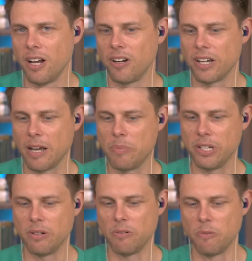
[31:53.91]
Okay,
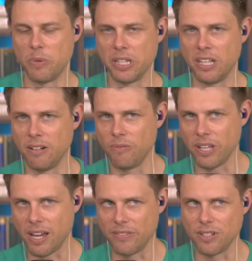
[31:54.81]
but but then
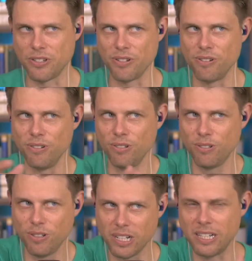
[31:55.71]
we have this
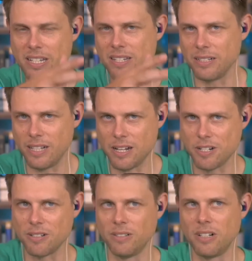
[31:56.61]
new
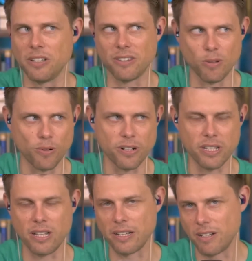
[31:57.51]
ecclesiological authority
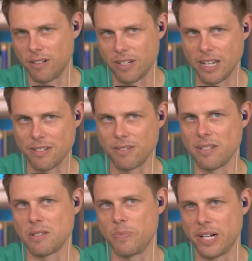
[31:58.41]
like okay, so
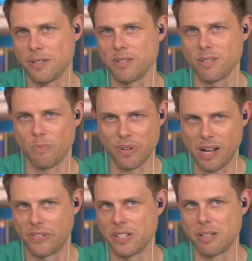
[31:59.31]
these apostles and
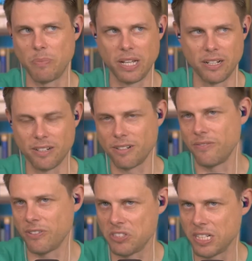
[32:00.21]
prophets that paid
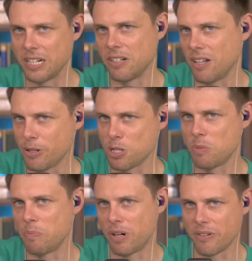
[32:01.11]
$159 to
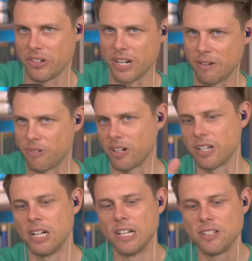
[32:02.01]
be part of a
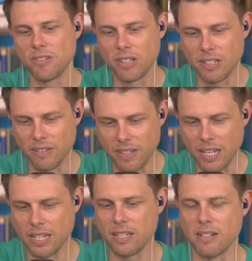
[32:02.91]
network so that
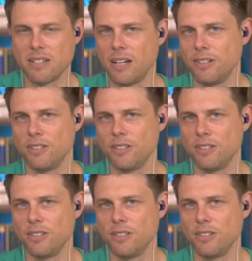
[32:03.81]
they can tell